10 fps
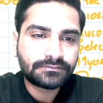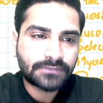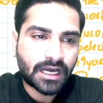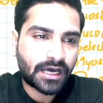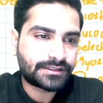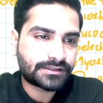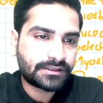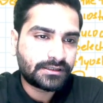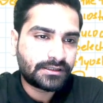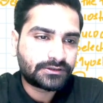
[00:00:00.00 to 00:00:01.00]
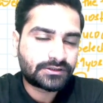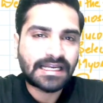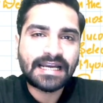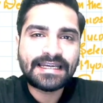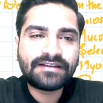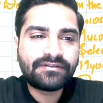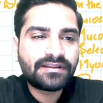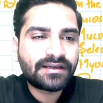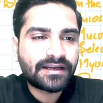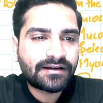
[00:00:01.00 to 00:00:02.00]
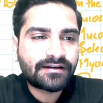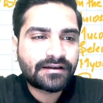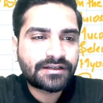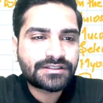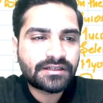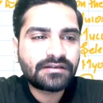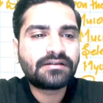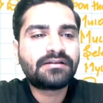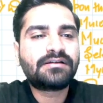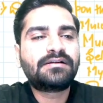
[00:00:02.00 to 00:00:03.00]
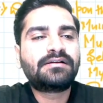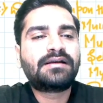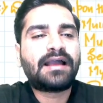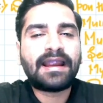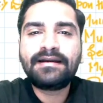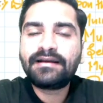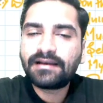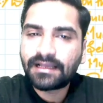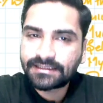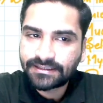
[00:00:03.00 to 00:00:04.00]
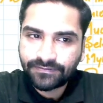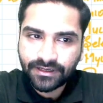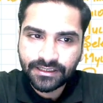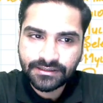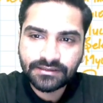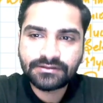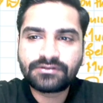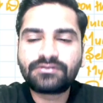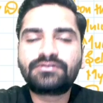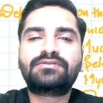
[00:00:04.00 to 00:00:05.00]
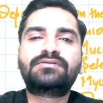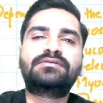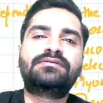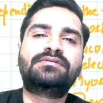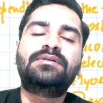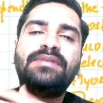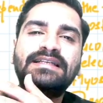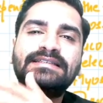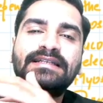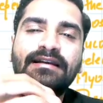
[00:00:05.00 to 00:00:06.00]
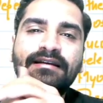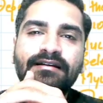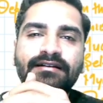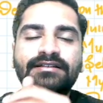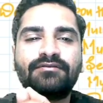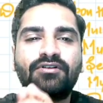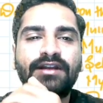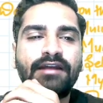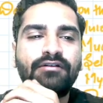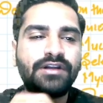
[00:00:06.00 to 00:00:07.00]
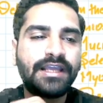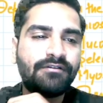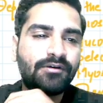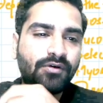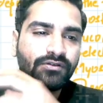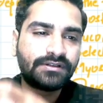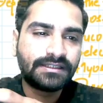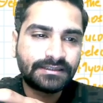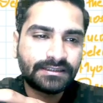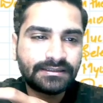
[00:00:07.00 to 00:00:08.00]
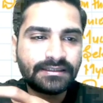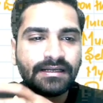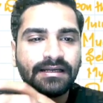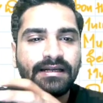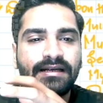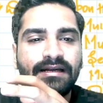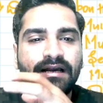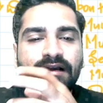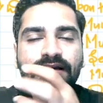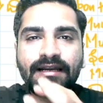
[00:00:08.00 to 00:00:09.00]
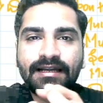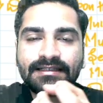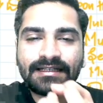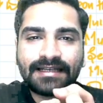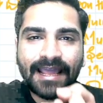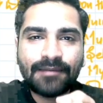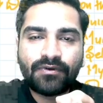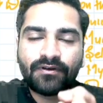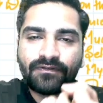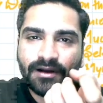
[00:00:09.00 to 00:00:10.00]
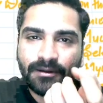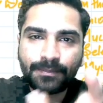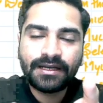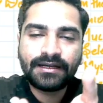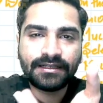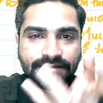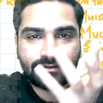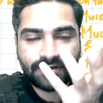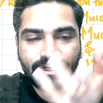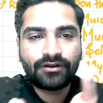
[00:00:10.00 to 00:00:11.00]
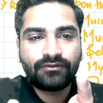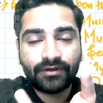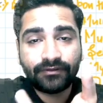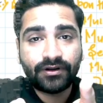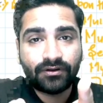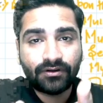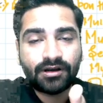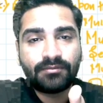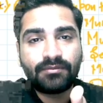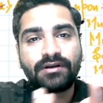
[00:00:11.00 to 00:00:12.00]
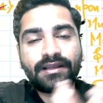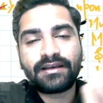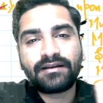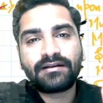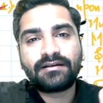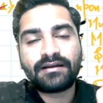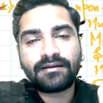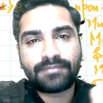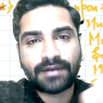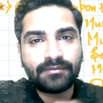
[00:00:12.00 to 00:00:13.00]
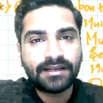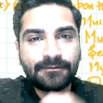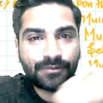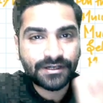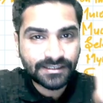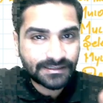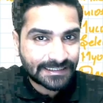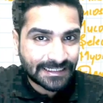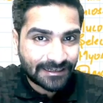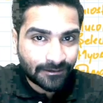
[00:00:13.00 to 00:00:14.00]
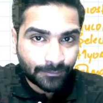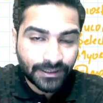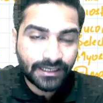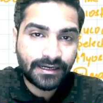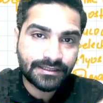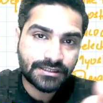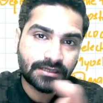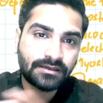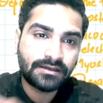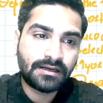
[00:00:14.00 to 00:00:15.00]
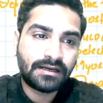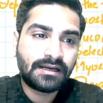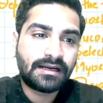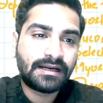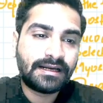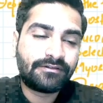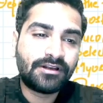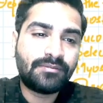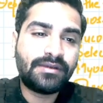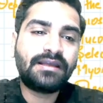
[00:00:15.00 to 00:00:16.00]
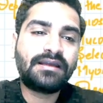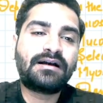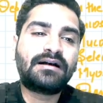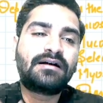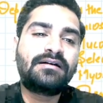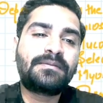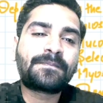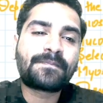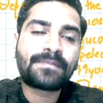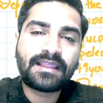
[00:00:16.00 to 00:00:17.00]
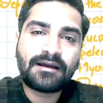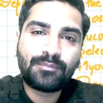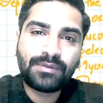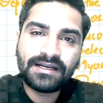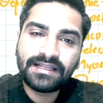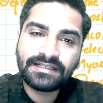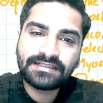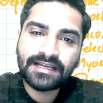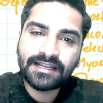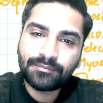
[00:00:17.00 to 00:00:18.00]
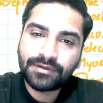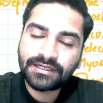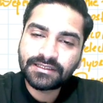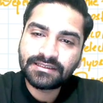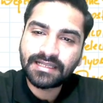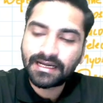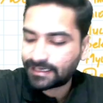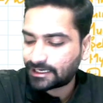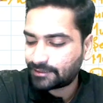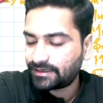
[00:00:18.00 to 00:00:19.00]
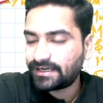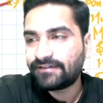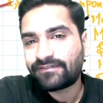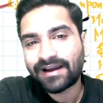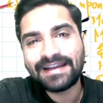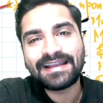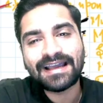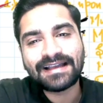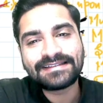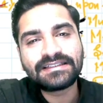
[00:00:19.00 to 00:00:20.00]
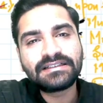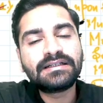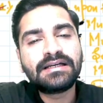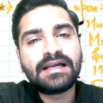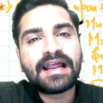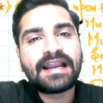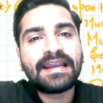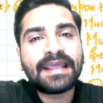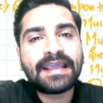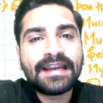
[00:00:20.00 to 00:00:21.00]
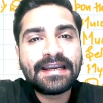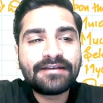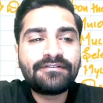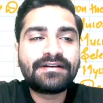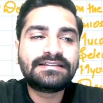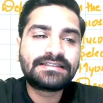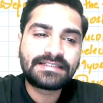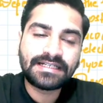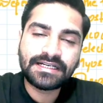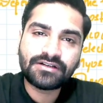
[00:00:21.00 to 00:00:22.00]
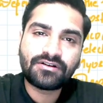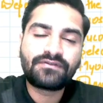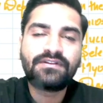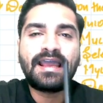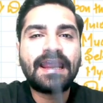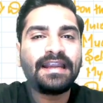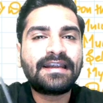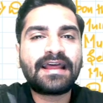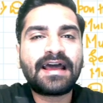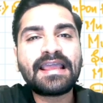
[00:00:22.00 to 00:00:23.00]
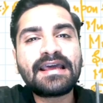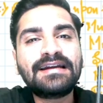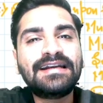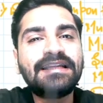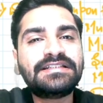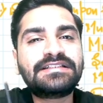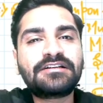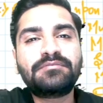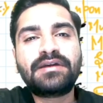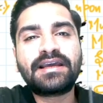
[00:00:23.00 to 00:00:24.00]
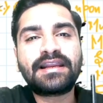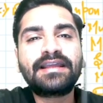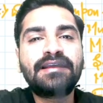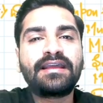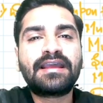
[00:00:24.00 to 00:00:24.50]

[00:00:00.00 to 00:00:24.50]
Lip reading: arch. So starting with the introduction and classification. So the basic introduction what I would give about this is it is a type of complete denture. When we talk about in primary impressions in complete denture, it will be a complete denture impression that can be defined as a negative registration of the entire denture bearing